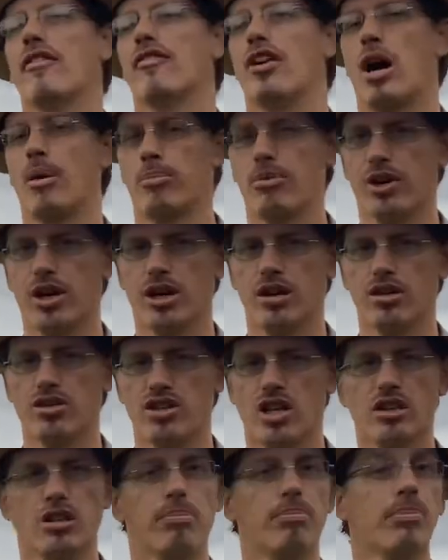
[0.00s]
operators
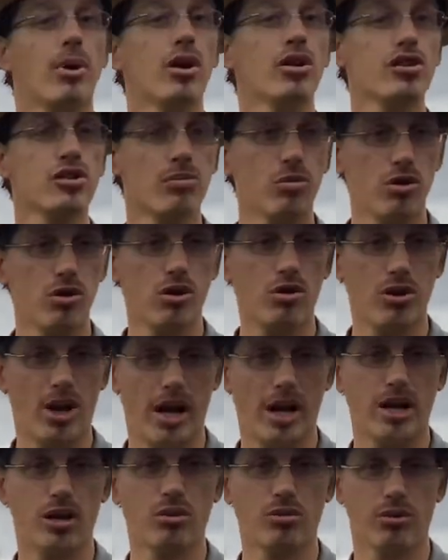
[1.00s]
on the Baltimore and
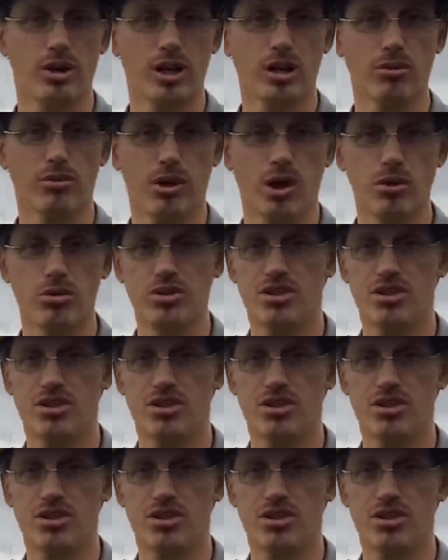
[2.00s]
Ohio Railroad,